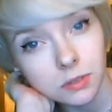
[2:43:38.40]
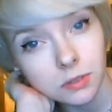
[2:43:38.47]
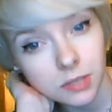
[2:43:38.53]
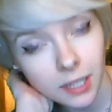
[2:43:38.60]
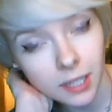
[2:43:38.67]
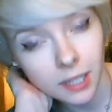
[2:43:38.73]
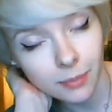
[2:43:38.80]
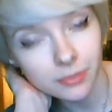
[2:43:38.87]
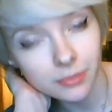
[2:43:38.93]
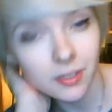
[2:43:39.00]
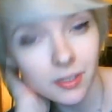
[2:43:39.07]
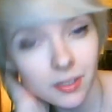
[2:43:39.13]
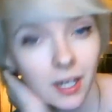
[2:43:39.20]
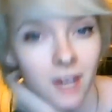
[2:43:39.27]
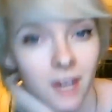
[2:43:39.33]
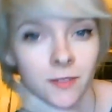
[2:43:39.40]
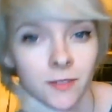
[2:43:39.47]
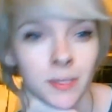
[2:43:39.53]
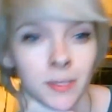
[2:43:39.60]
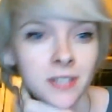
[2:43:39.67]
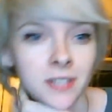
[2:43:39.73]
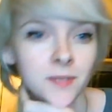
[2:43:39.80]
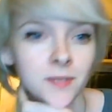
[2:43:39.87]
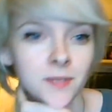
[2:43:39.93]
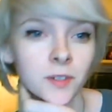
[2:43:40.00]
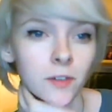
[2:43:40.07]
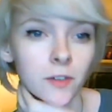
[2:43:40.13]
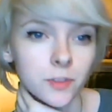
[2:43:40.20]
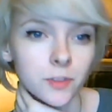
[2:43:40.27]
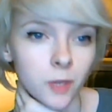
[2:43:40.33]
Yep, I have a massive
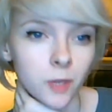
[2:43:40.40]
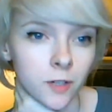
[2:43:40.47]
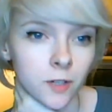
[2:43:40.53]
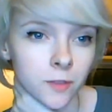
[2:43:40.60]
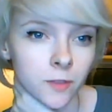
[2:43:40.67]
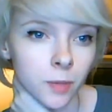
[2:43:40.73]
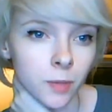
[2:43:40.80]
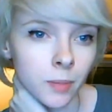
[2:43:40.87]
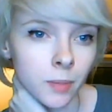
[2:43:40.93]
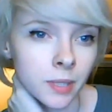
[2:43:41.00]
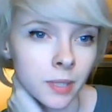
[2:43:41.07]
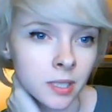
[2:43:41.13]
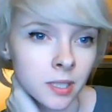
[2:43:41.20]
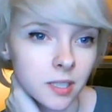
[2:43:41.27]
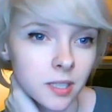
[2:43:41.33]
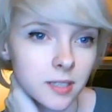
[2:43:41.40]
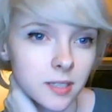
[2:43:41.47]
soft spot for pop punk.